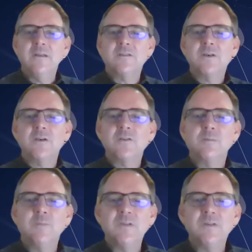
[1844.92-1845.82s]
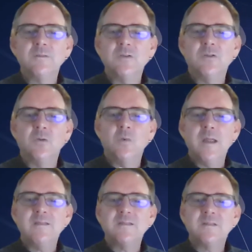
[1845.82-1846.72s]
so submissive to the
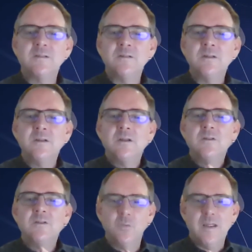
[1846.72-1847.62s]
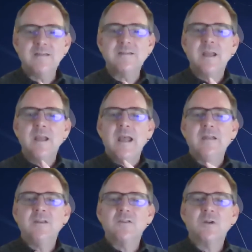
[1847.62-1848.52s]
West and
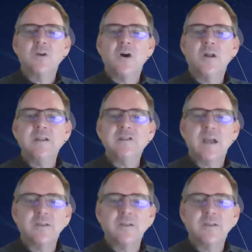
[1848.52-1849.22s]
disregard each